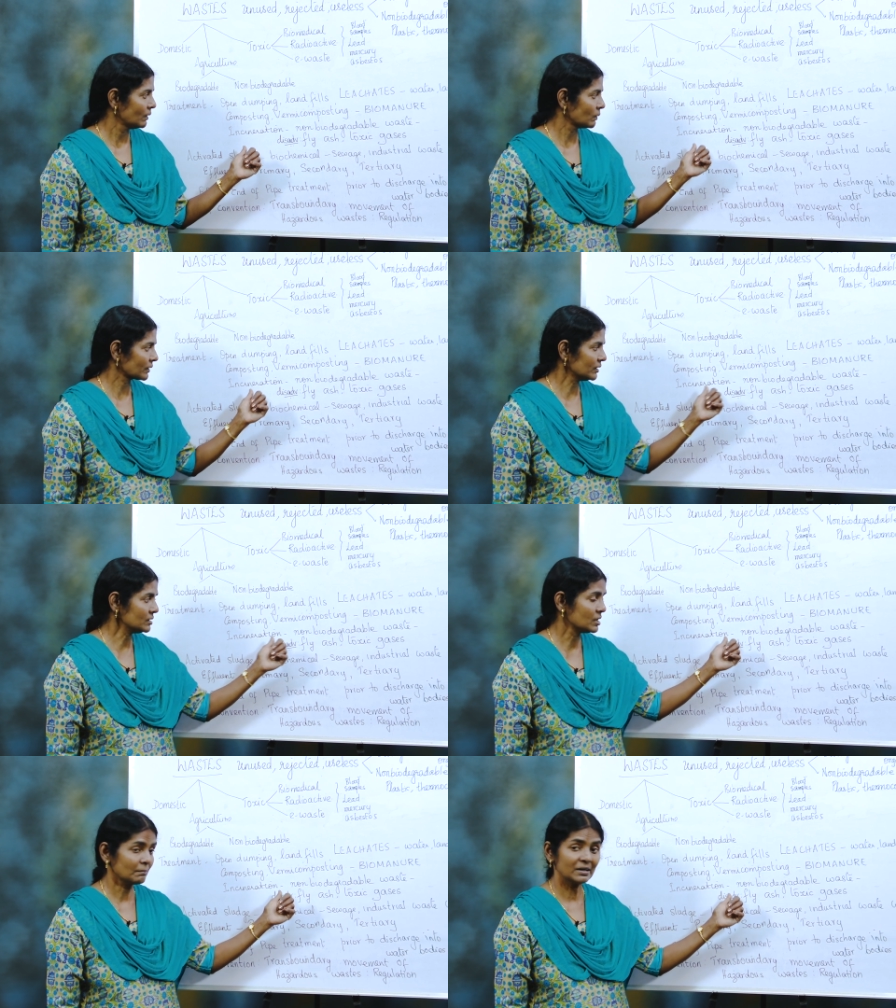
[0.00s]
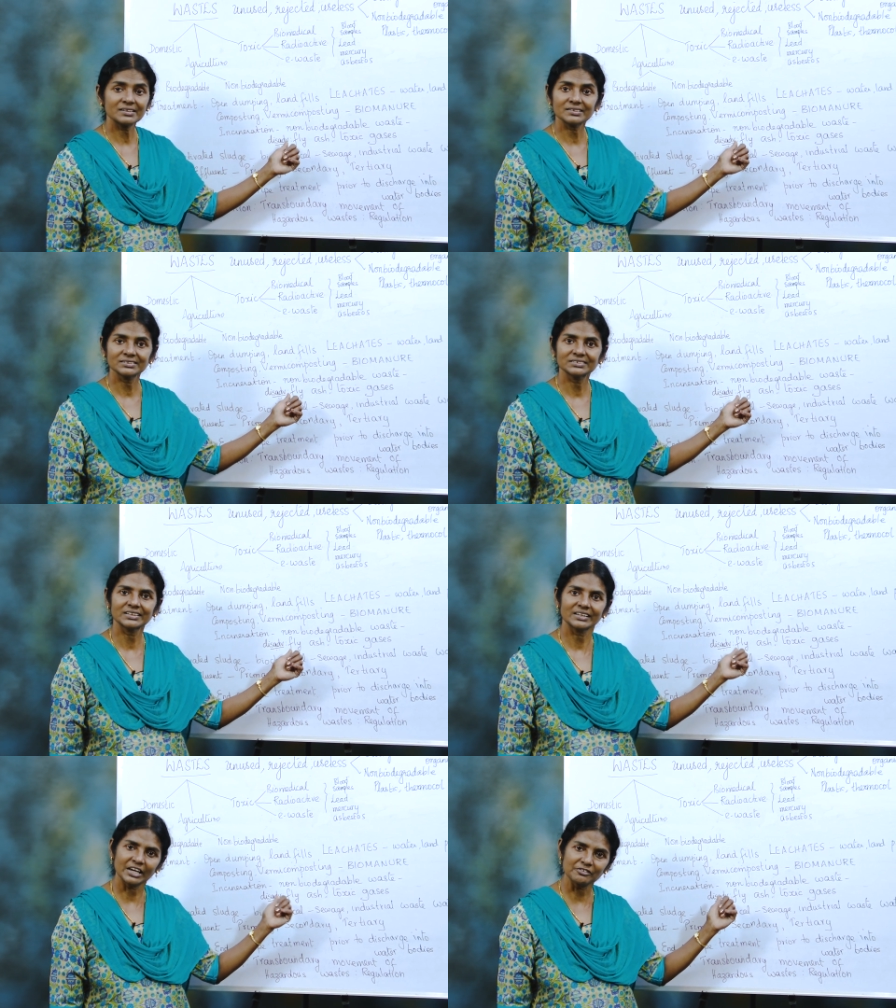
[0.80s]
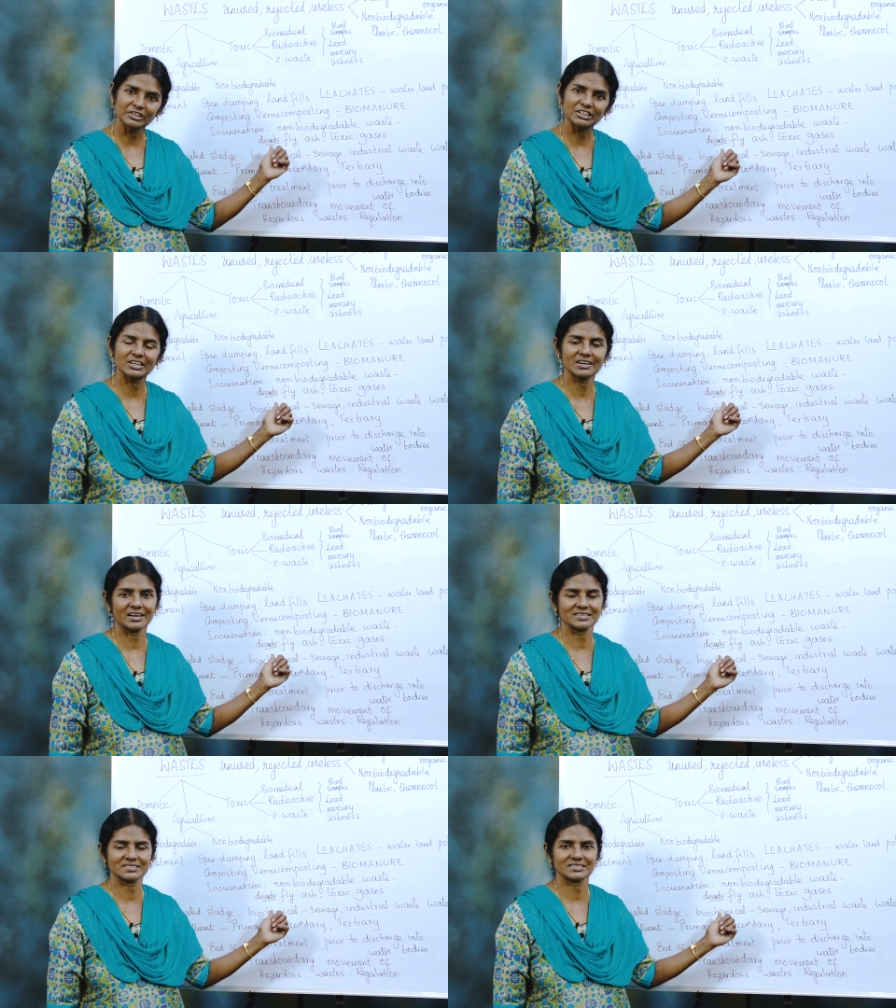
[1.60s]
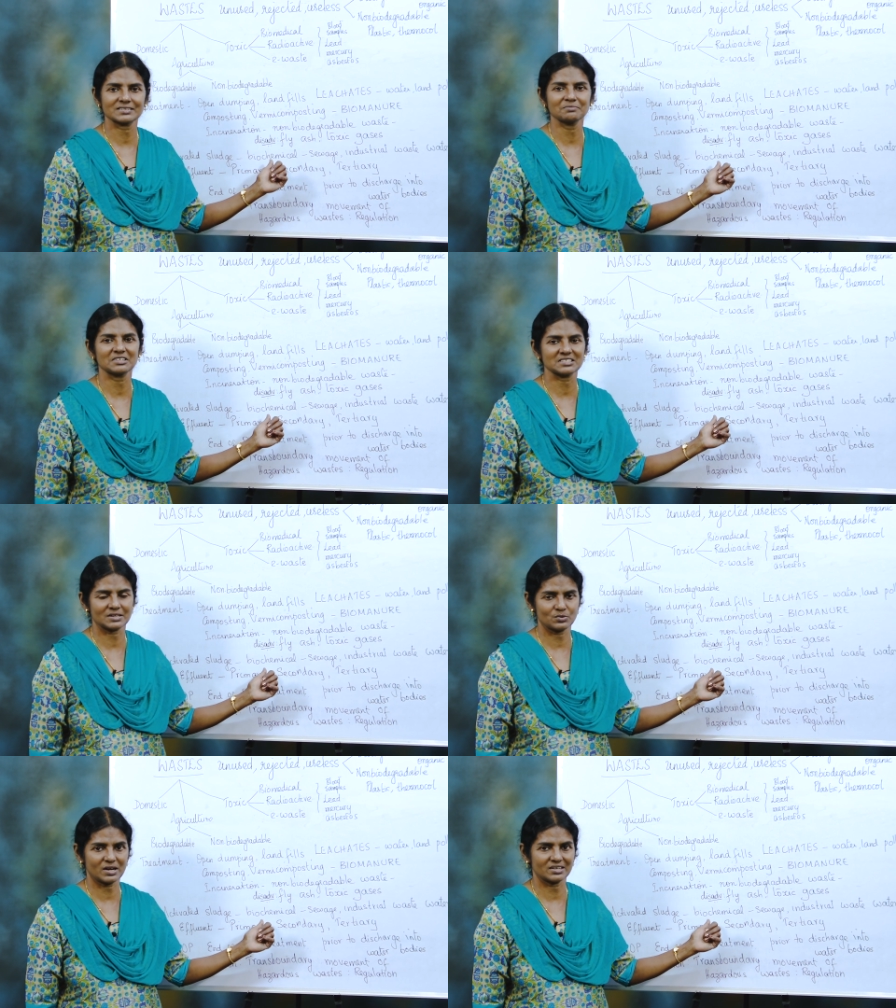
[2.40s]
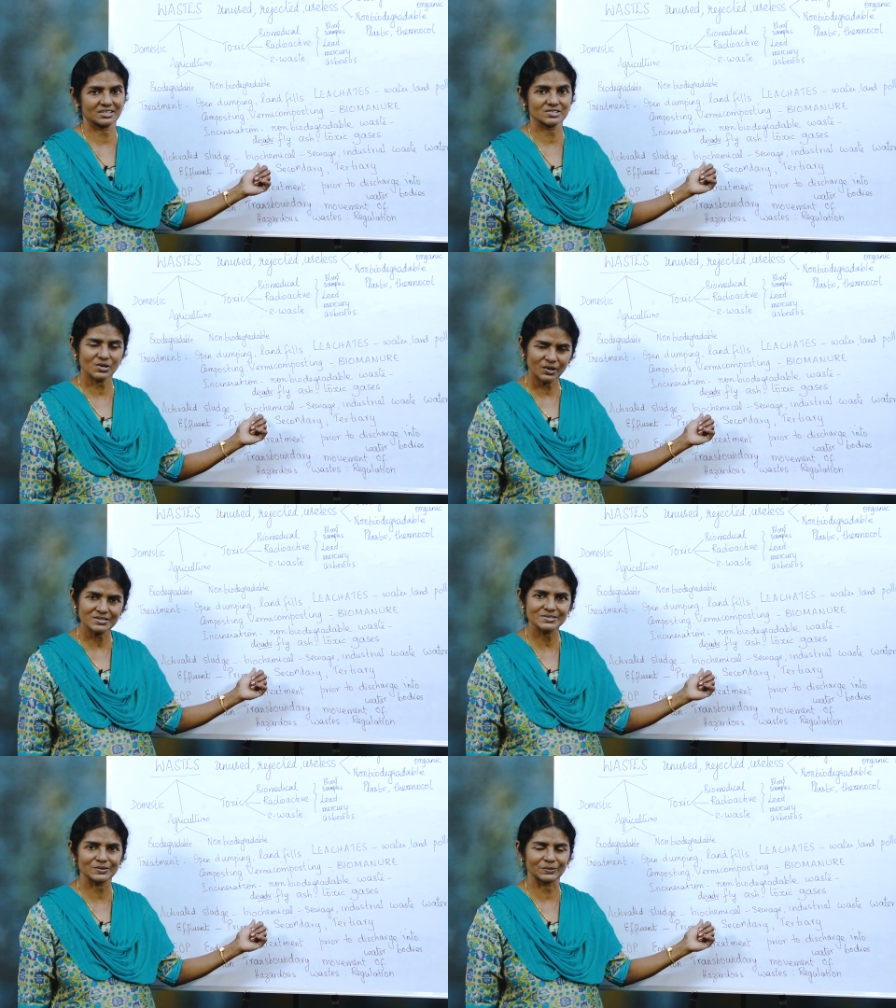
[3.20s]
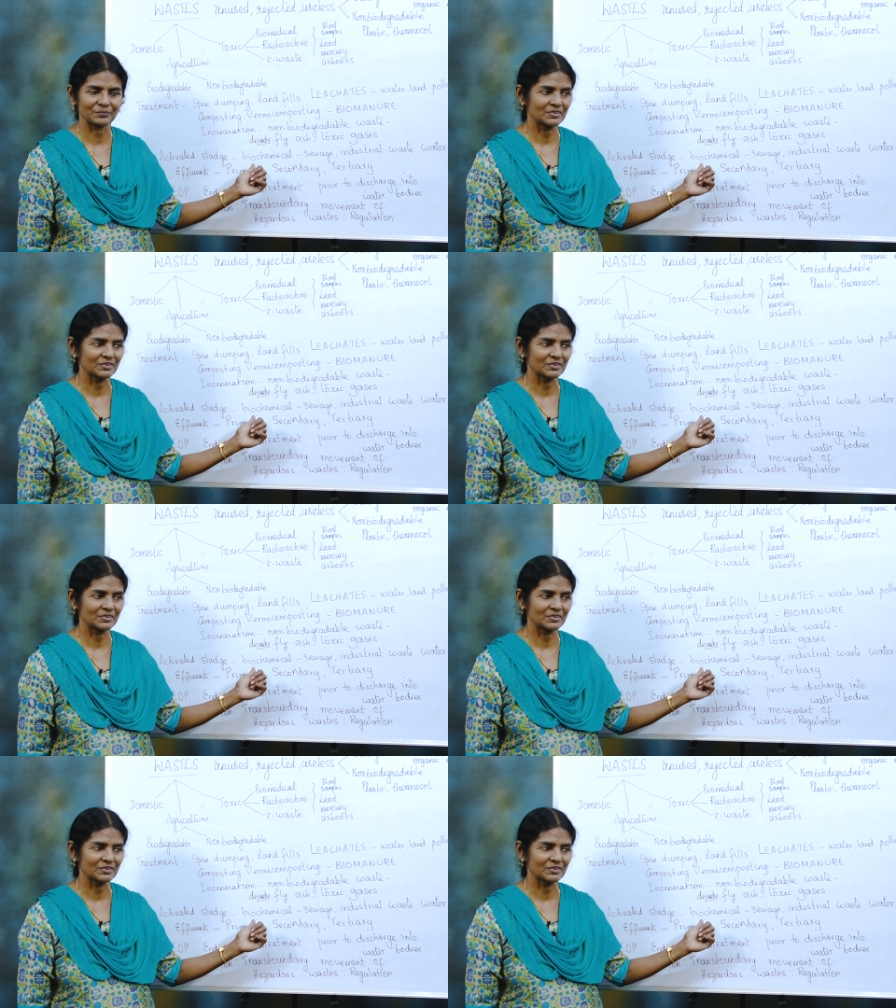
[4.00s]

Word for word: okay but everything has some disadvantage also